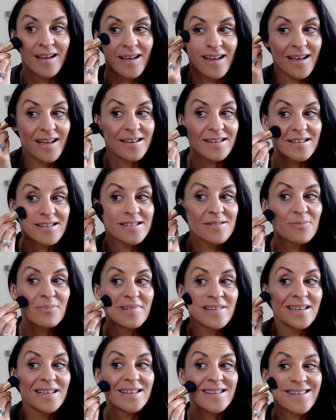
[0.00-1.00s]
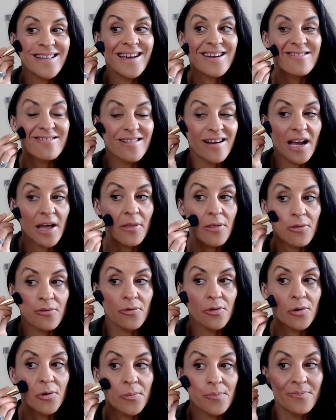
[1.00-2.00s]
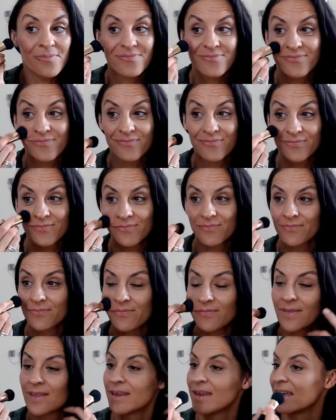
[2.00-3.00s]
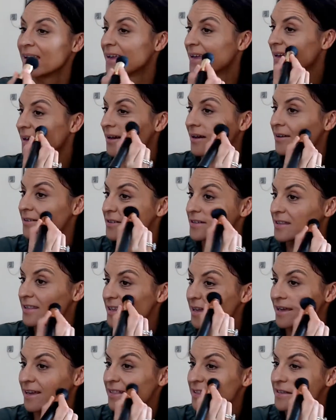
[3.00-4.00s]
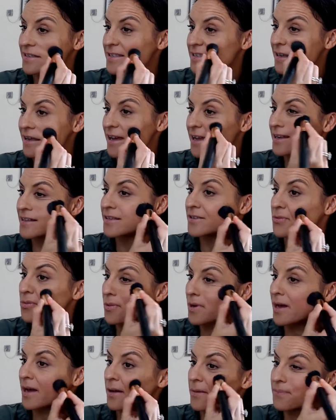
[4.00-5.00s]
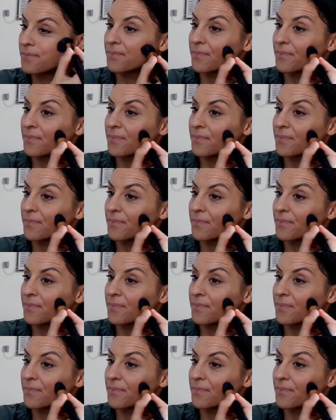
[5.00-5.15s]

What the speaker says: And just blend that right through. Onto the other side as well.